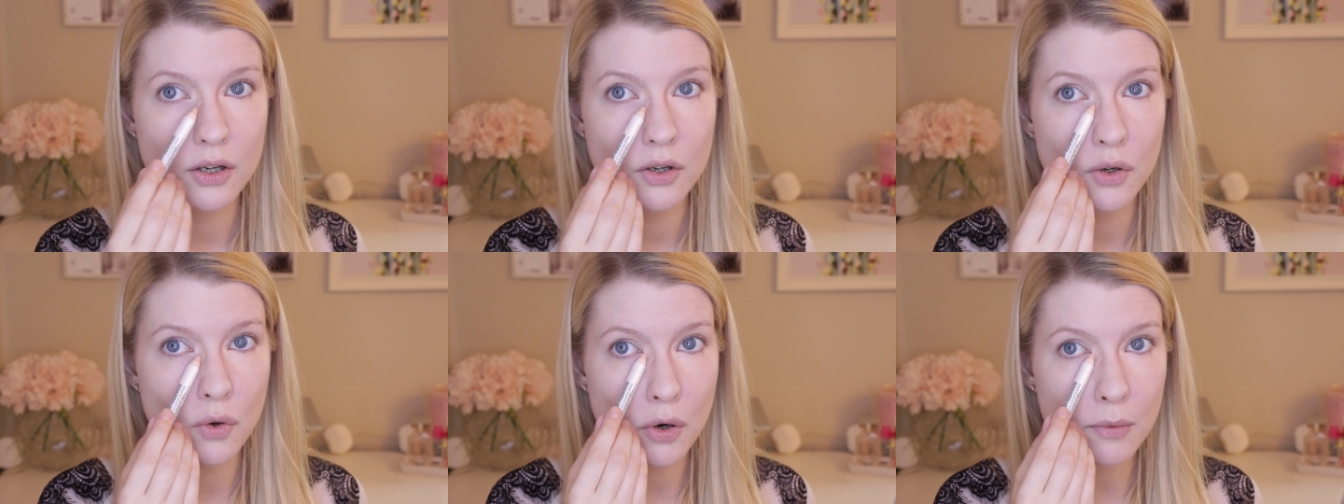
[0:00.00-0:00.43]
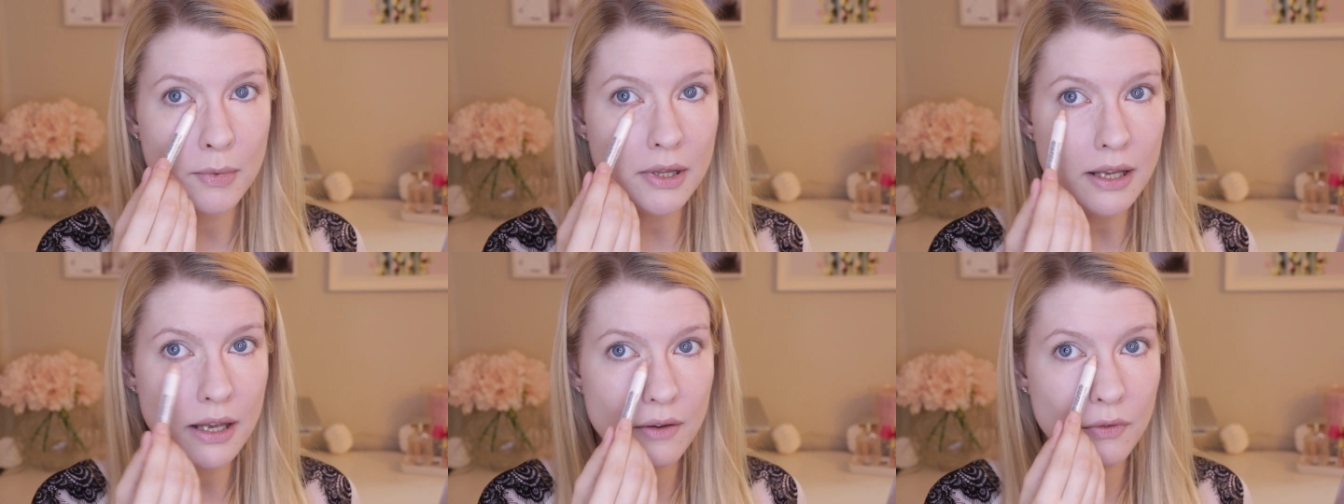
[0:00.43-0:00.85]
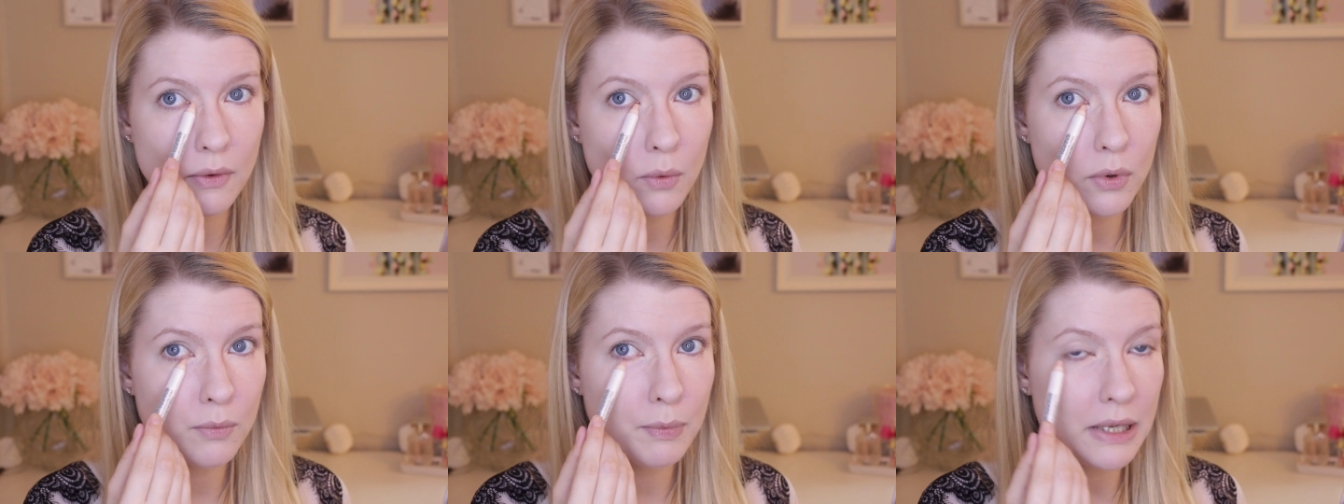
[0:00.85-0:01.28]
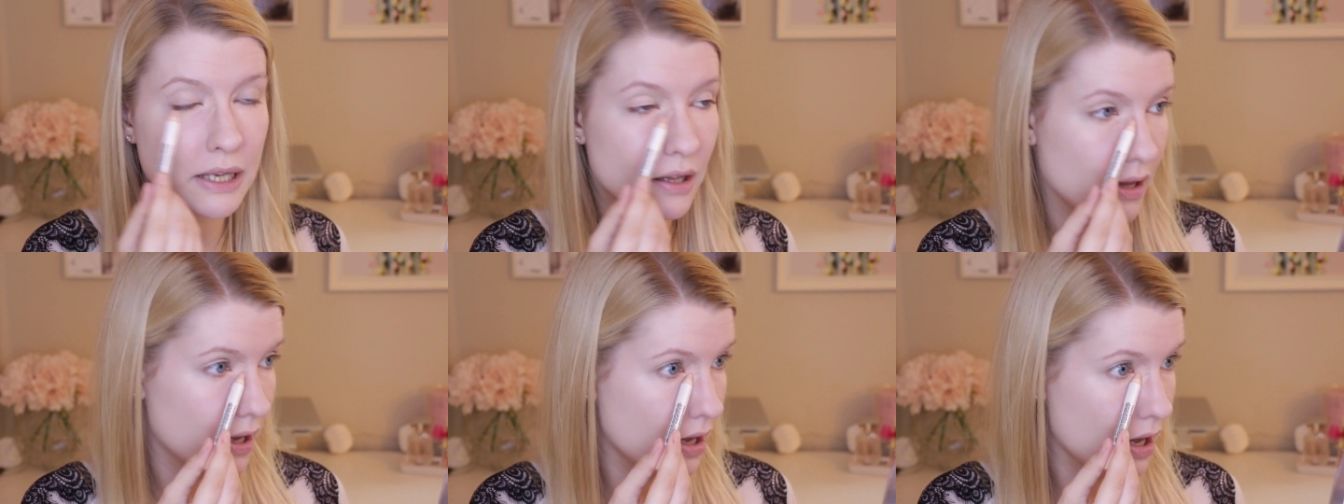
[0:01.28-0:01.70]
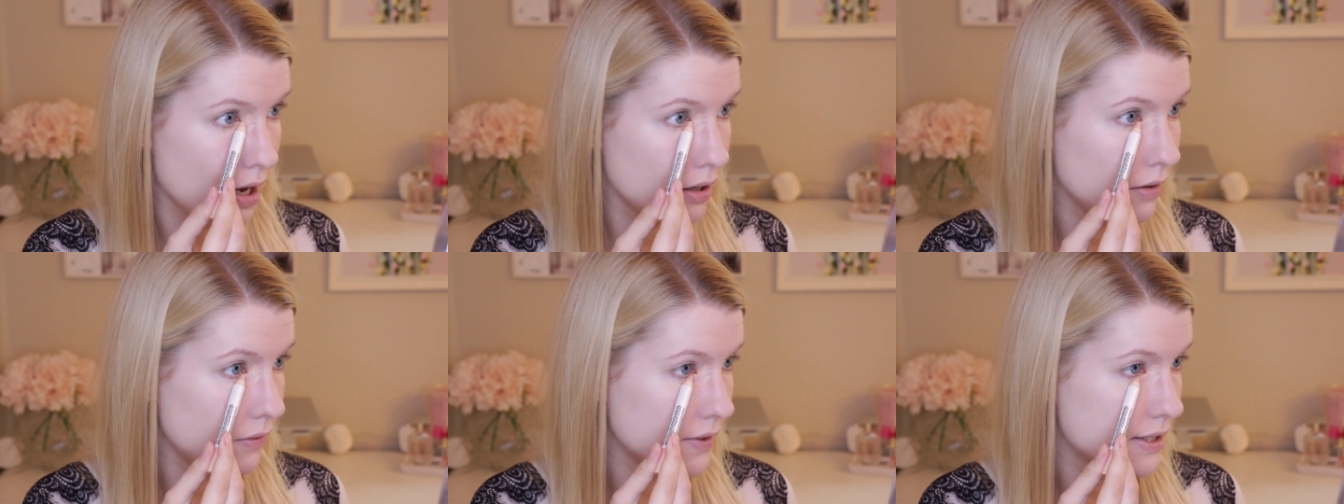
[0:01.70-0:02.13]
Normally, if it would be like
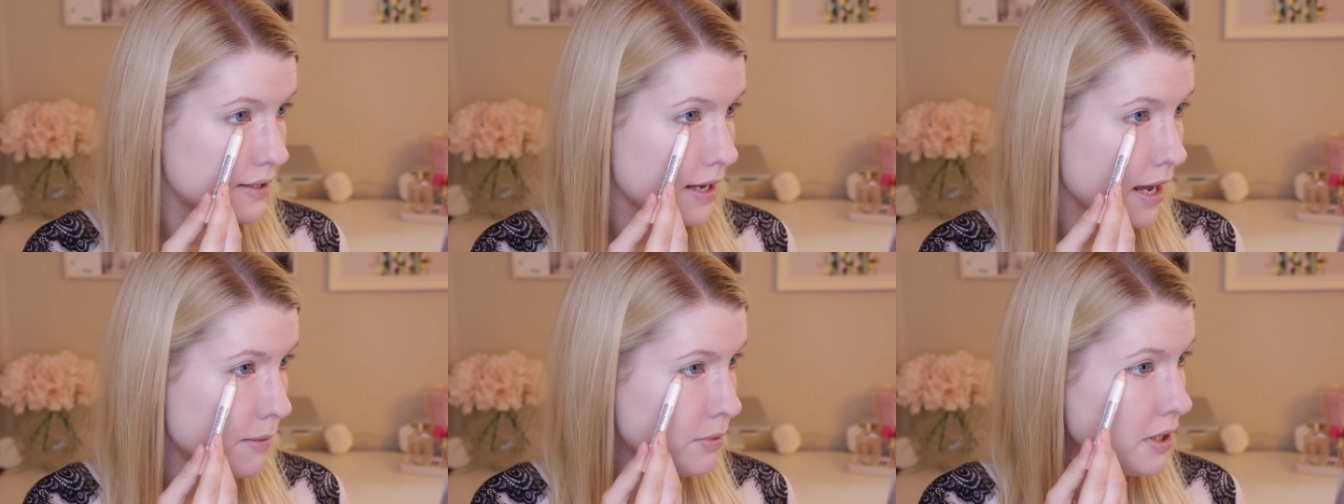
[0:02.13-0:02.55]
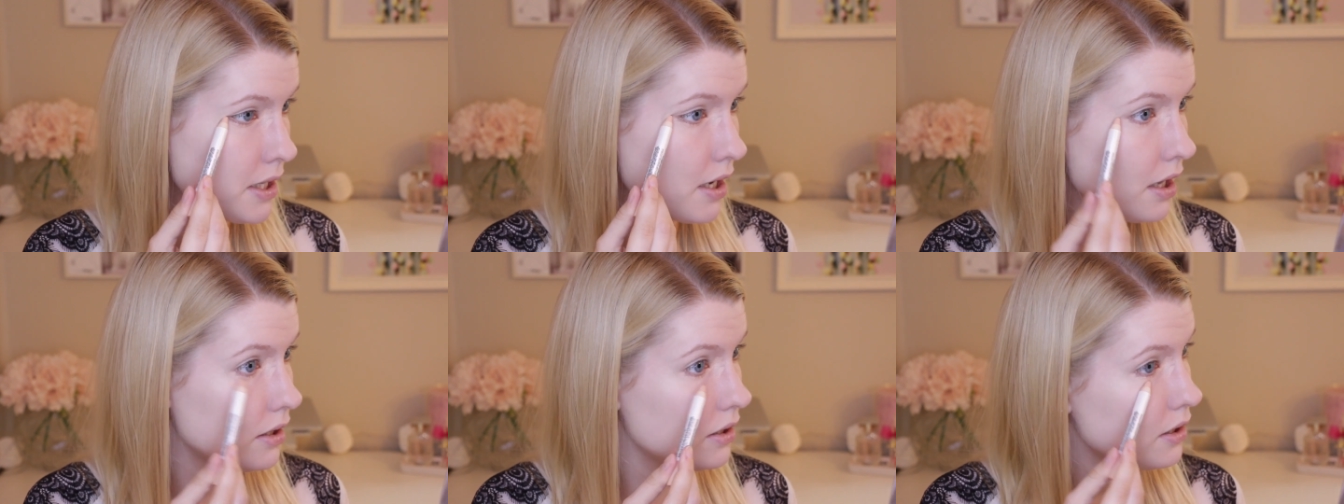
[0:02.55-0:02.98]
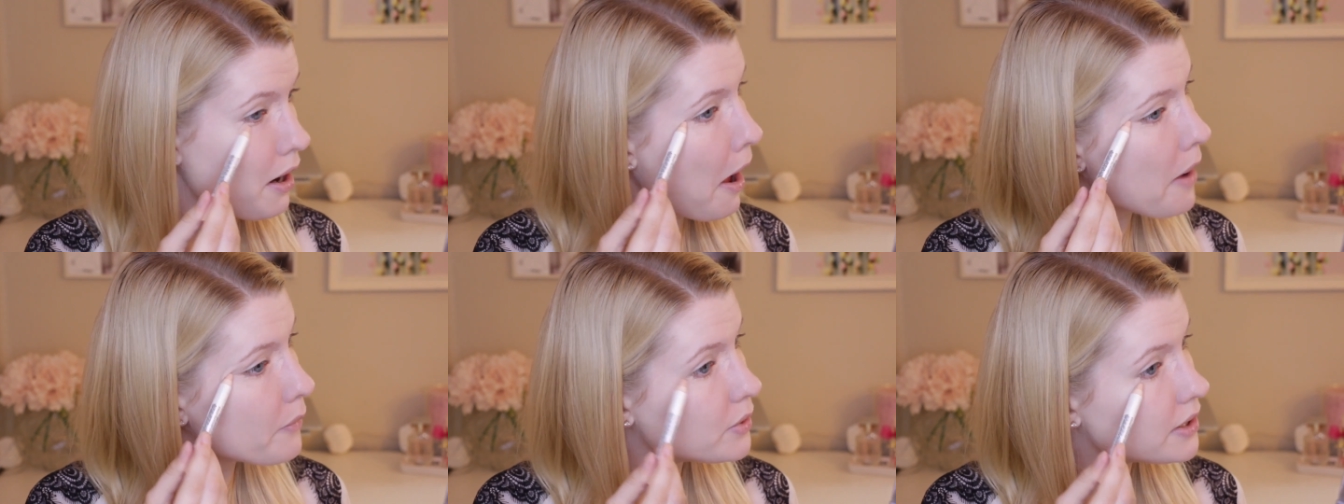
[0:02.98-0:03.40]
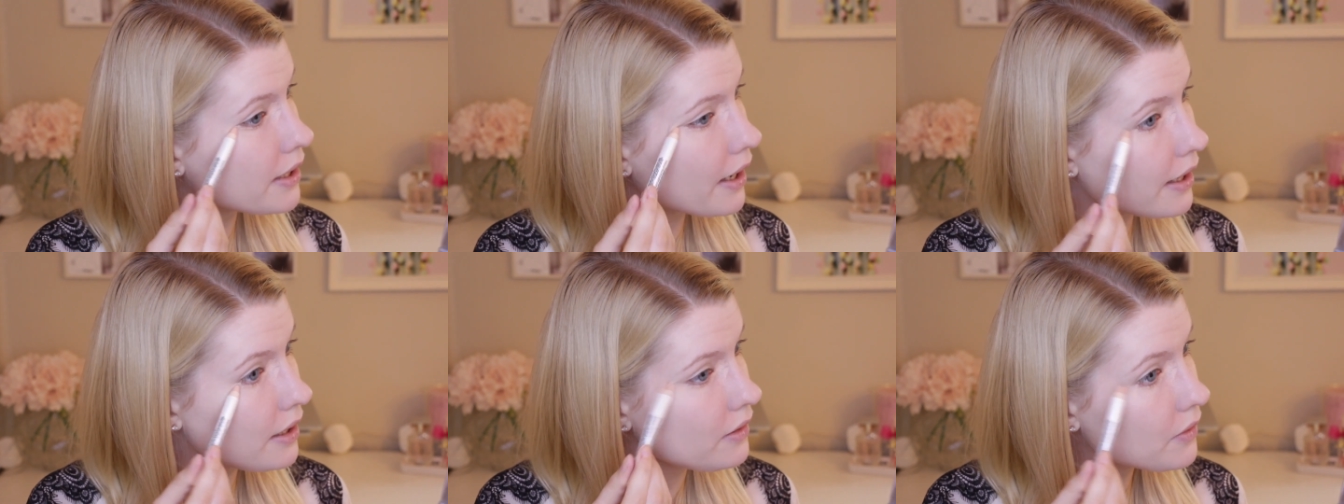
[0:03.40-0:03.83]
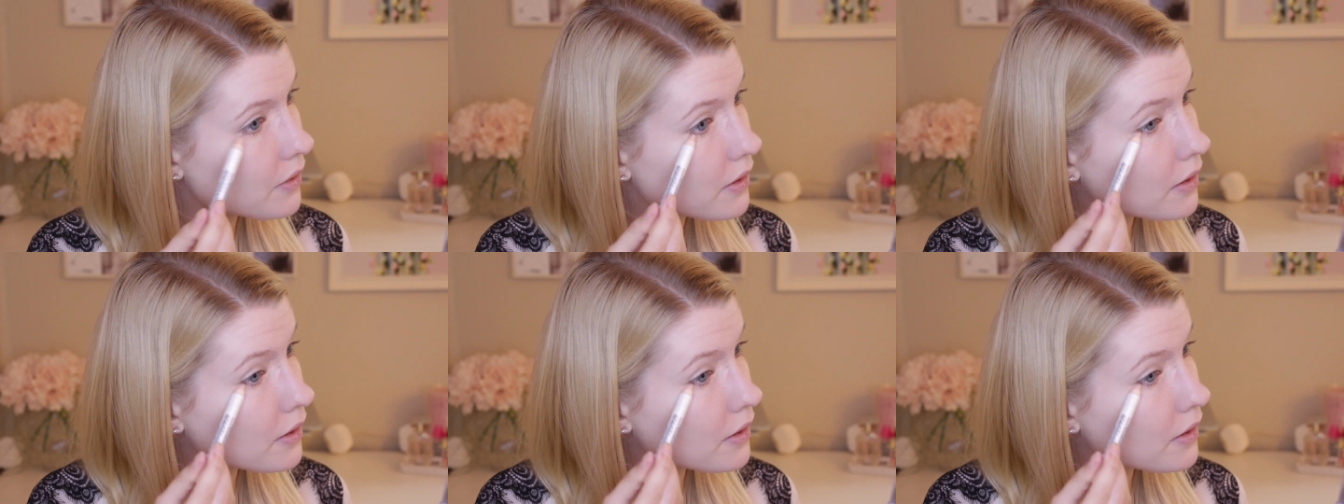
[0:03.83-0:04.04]
kind of a salmony color, I would get it